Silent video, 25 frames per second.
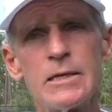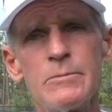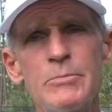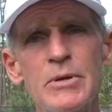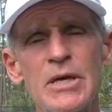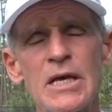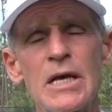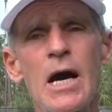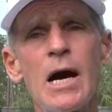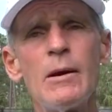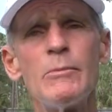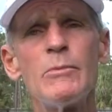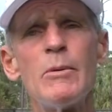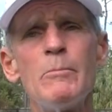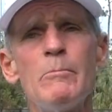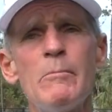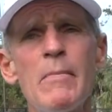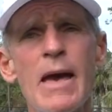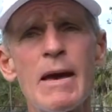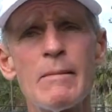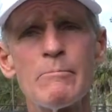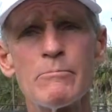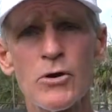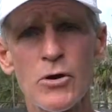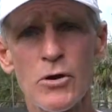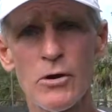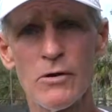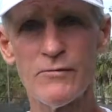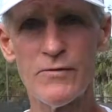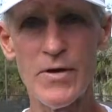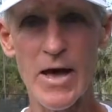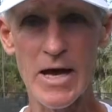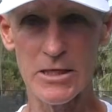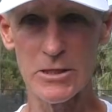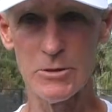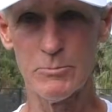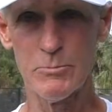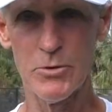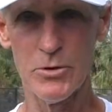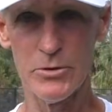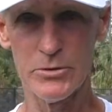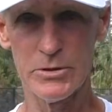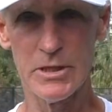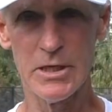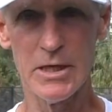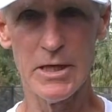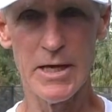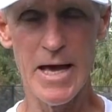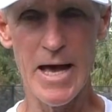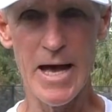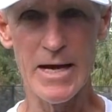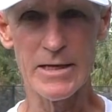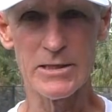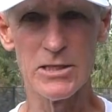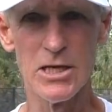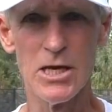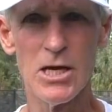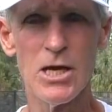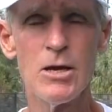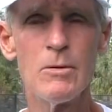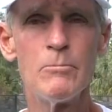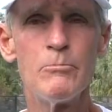to become a member of Expert Connect,